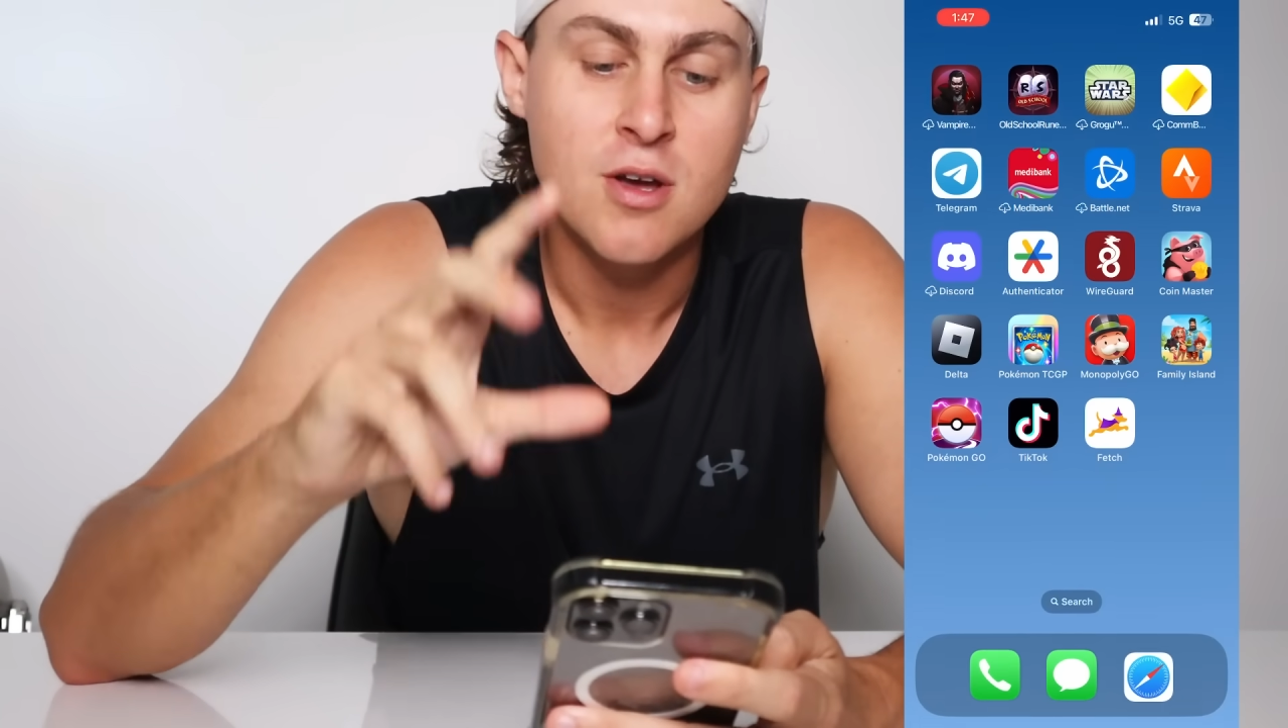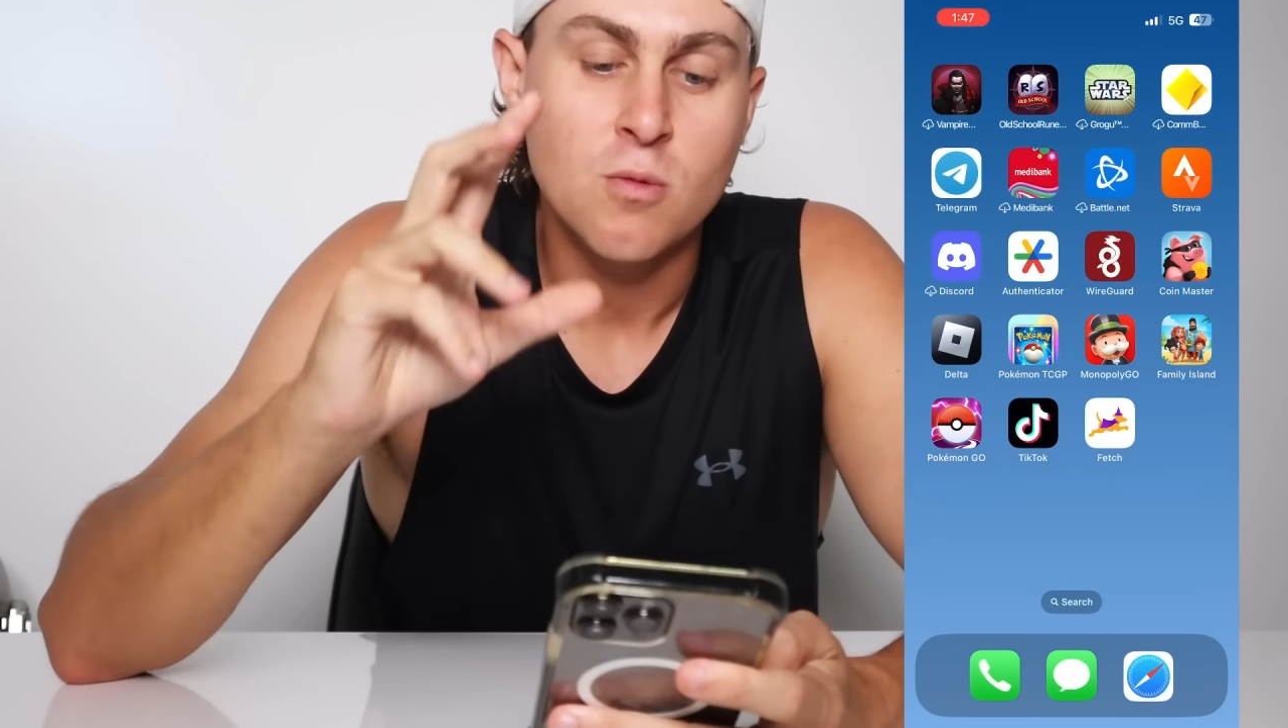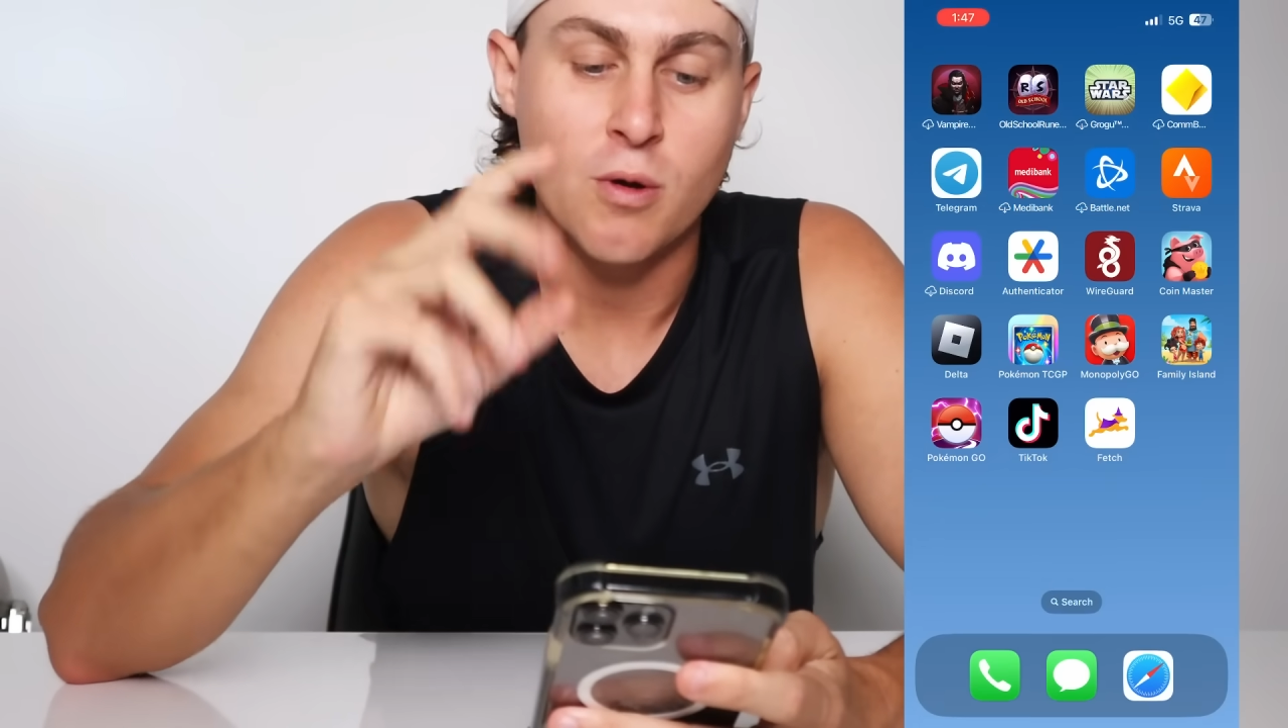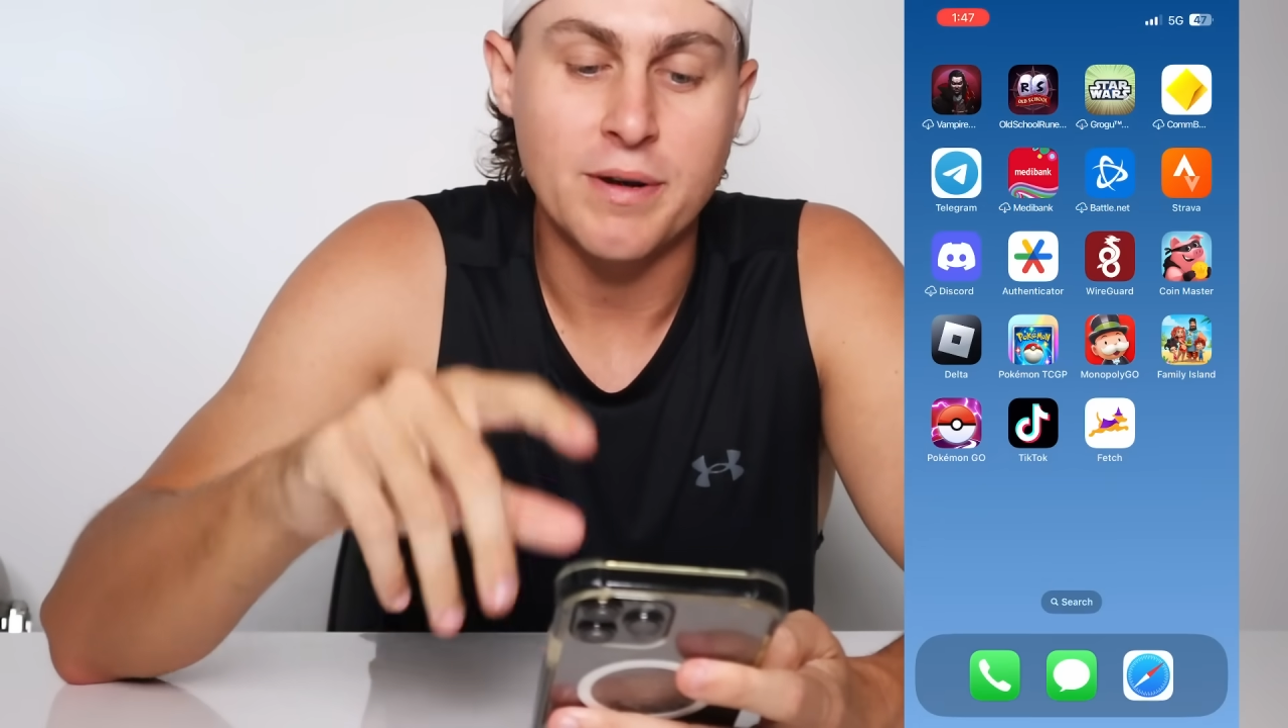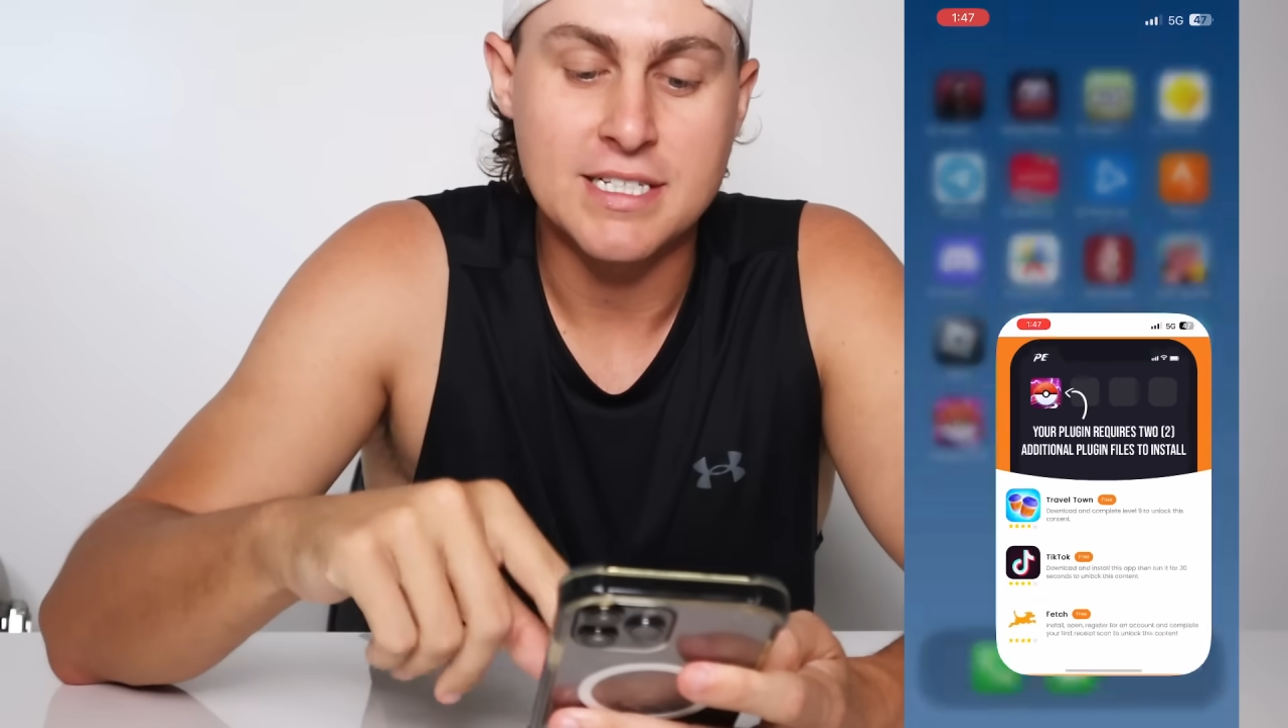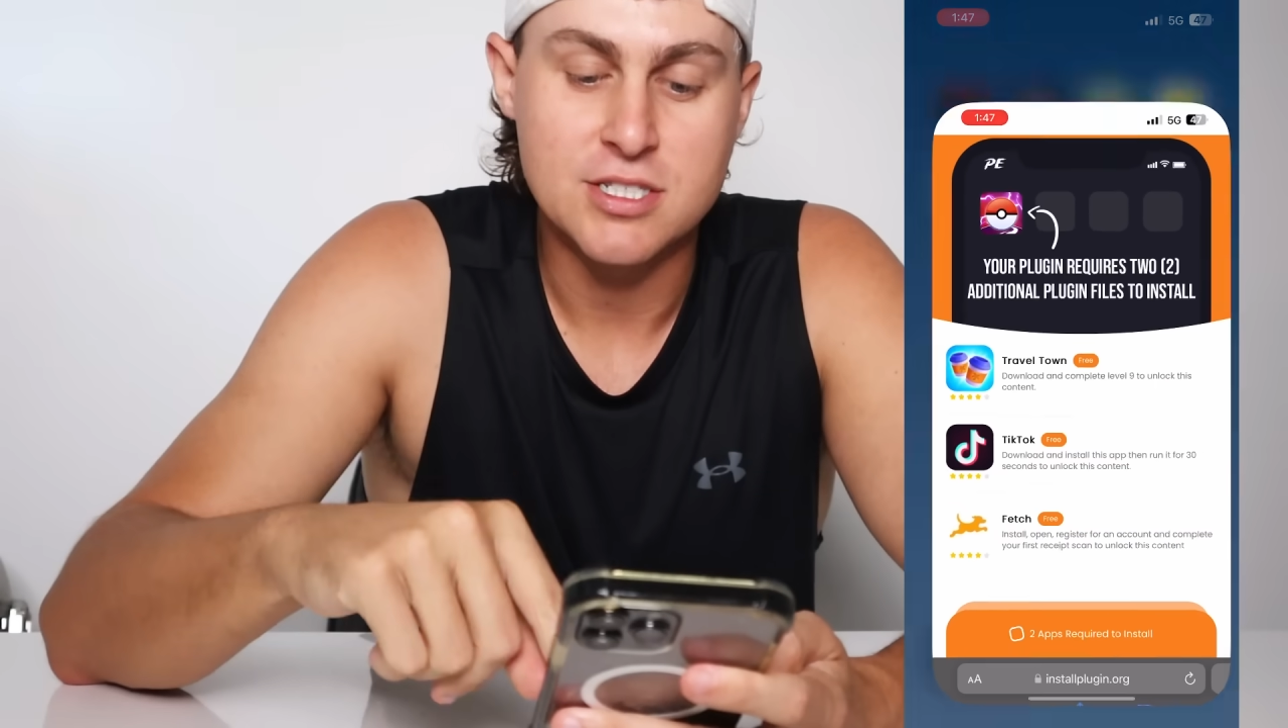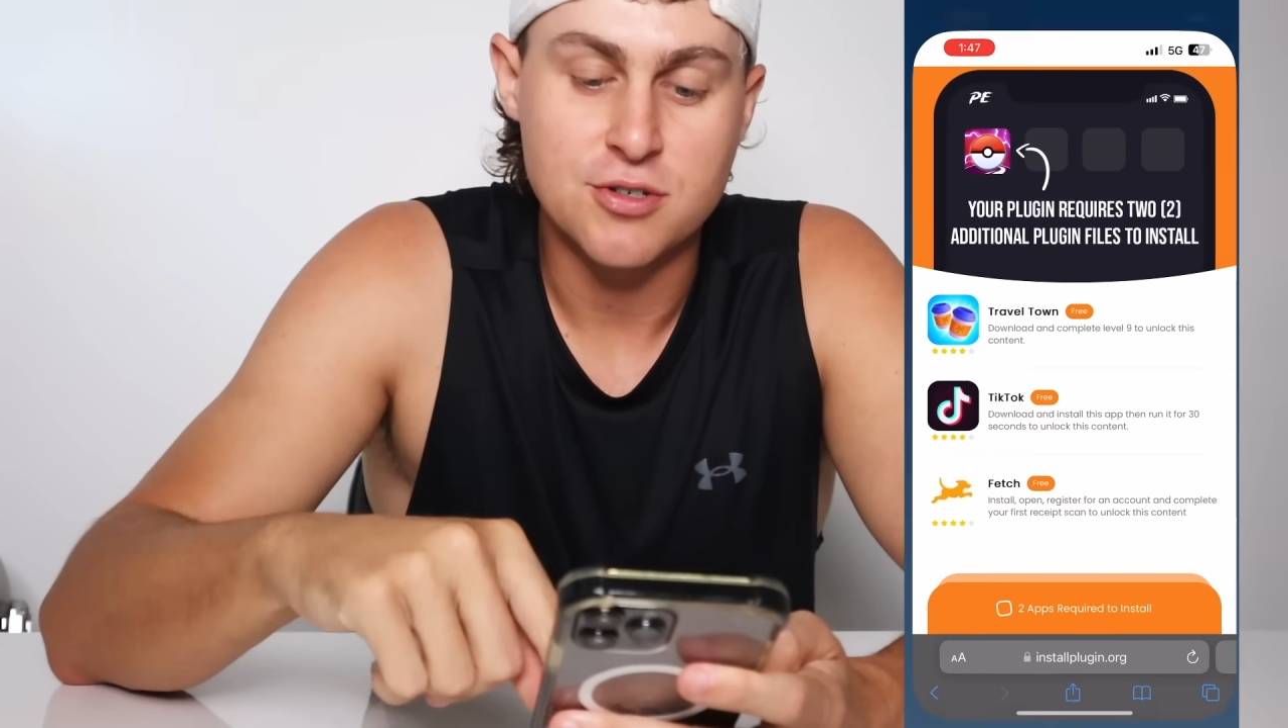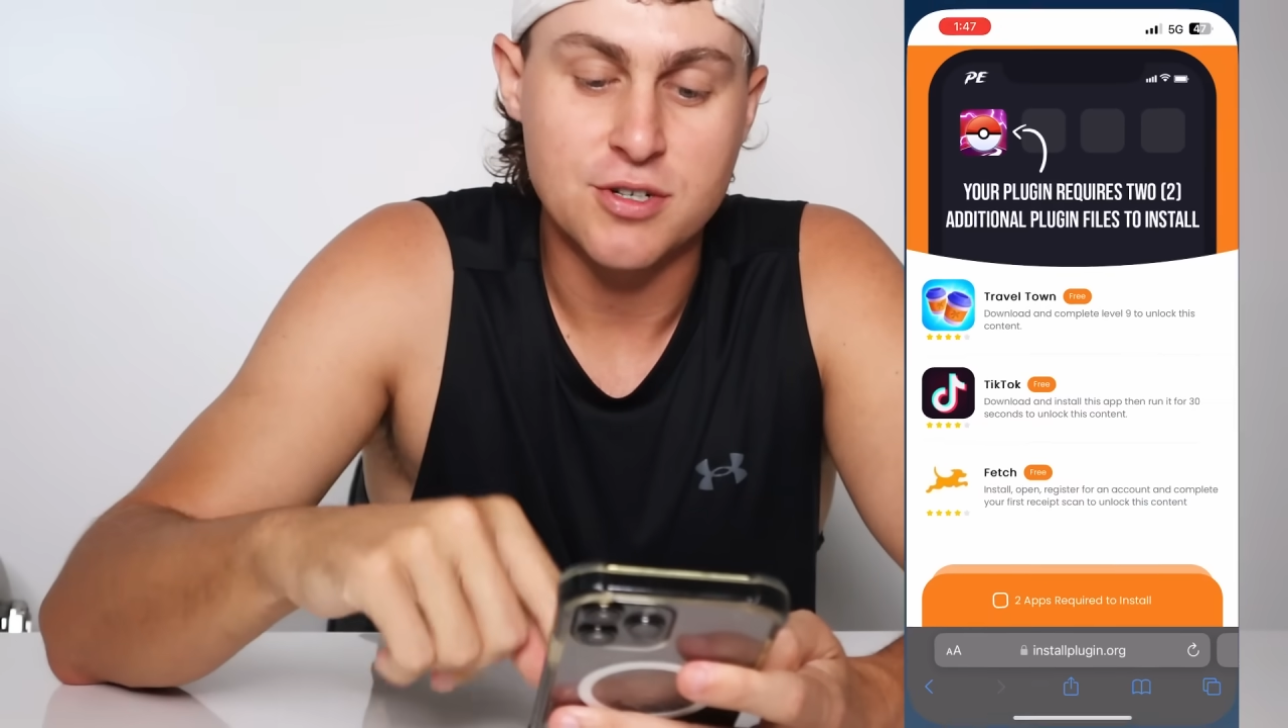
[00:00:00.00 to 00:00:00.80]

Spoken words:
What we need to do